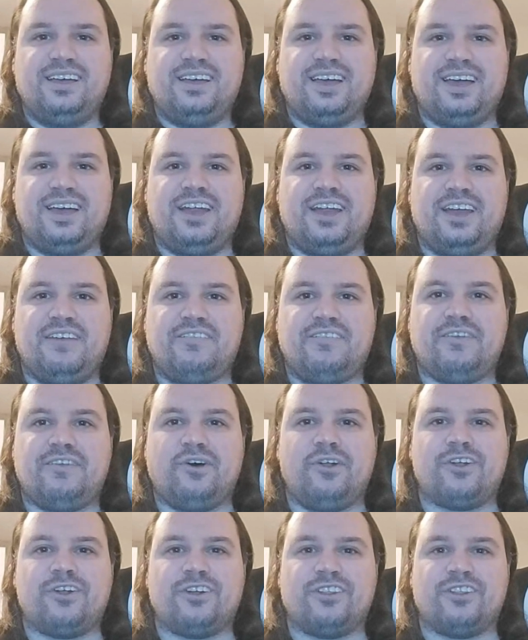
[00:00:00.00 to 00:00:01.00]
and I've
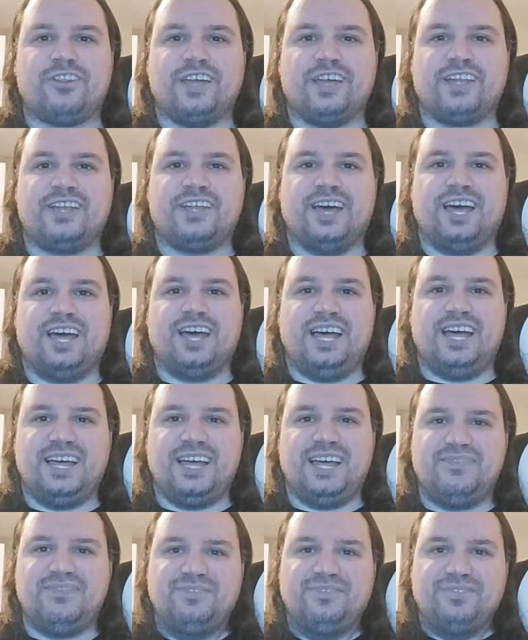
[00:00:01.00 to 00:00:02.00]
told her that,
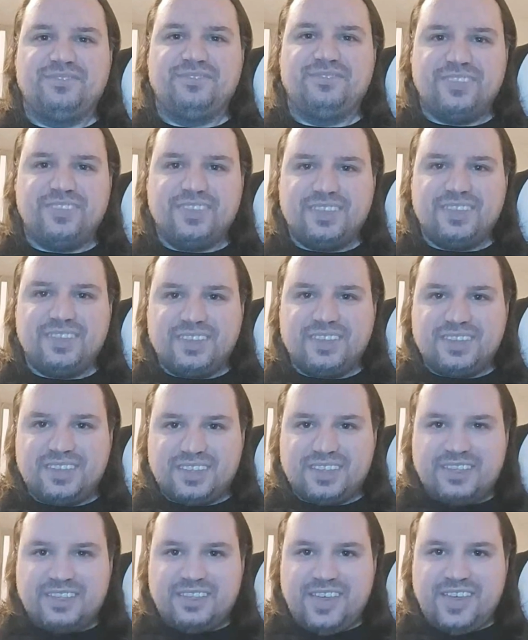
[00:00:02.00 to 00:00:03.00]
uh,
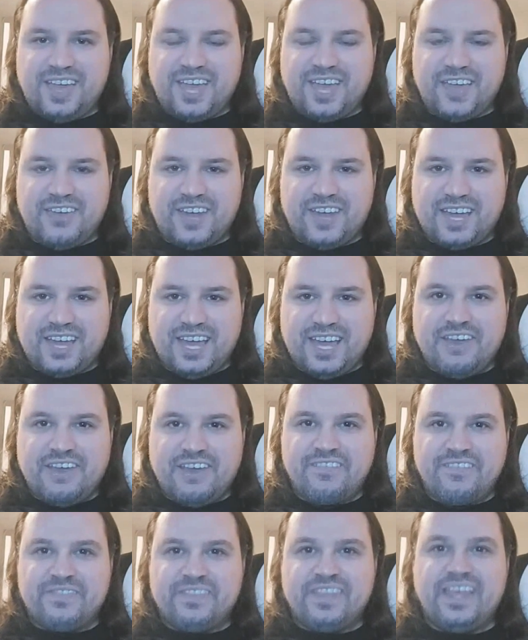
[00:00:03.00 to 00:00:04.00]
thank you, Nikki.
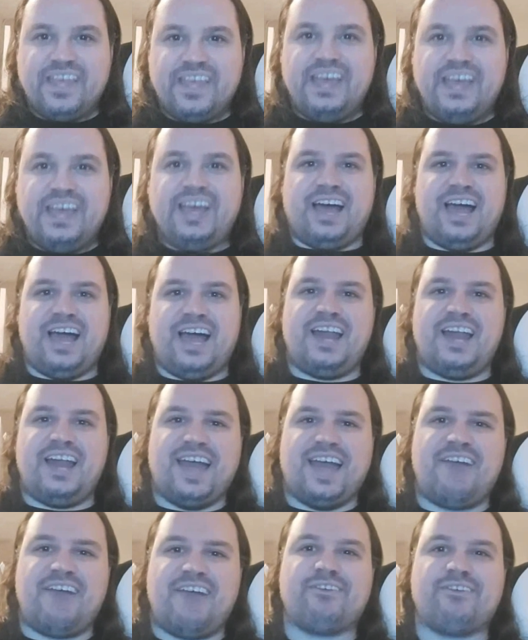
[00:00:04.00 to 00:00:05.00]
I, and I
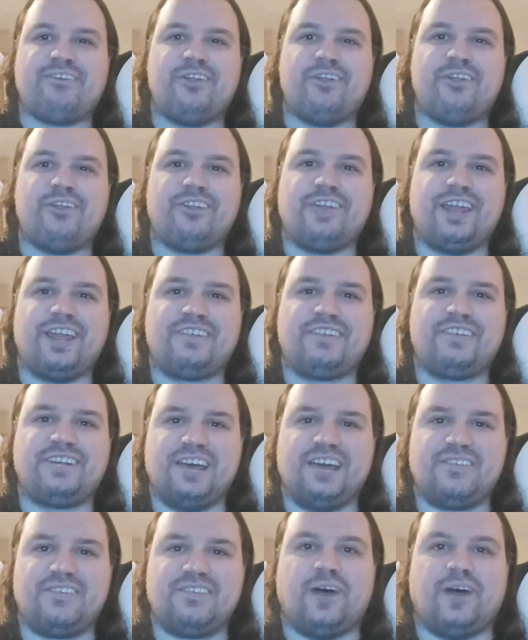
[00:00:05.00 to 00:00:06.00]
have told her that if she
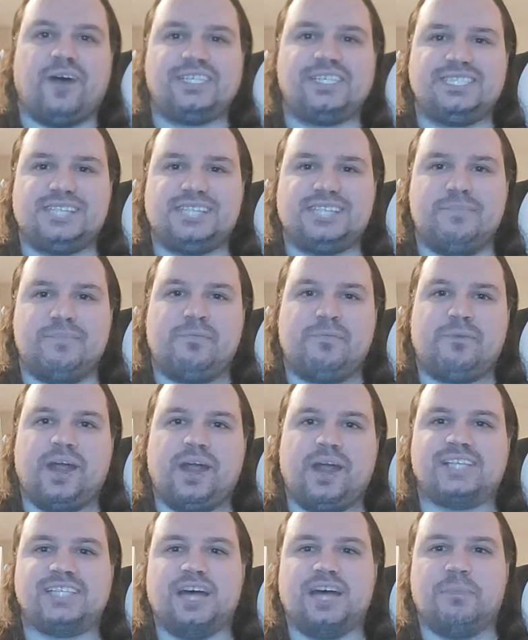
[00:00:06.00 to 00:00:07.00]
ever wises up and
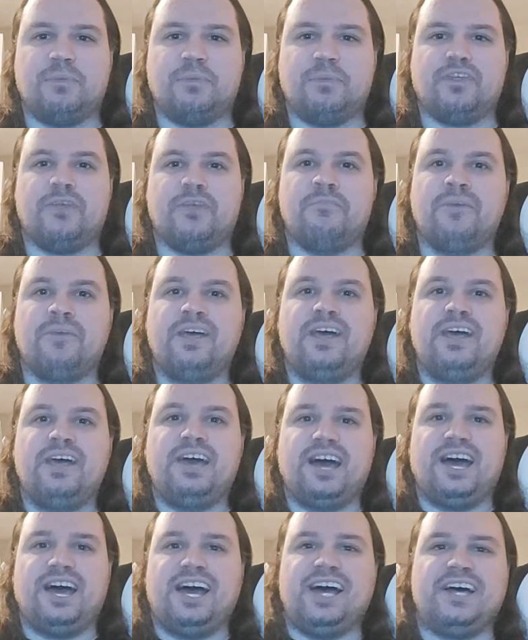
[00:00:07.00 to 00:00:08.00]
breaks up with him,
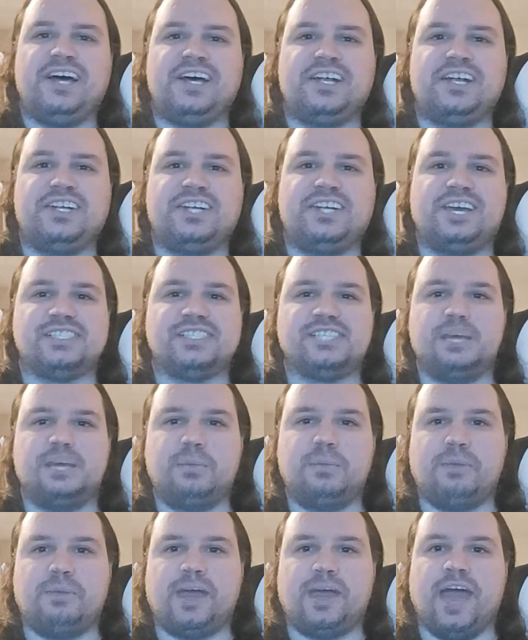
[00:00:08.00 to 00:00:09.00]
uh, she can sleep
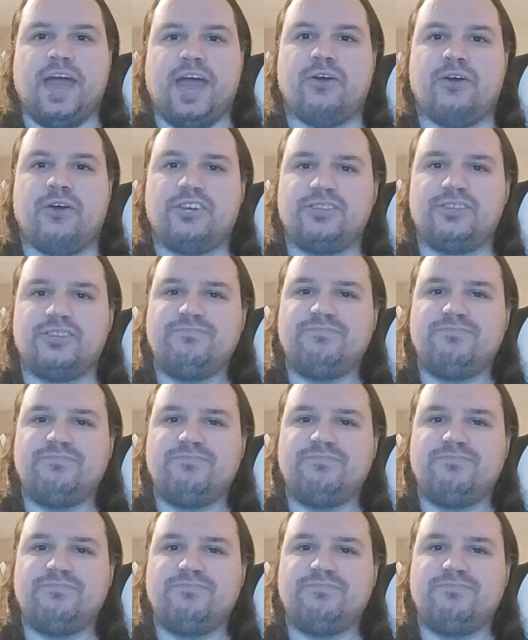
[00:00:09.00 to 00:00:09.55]
on my couch.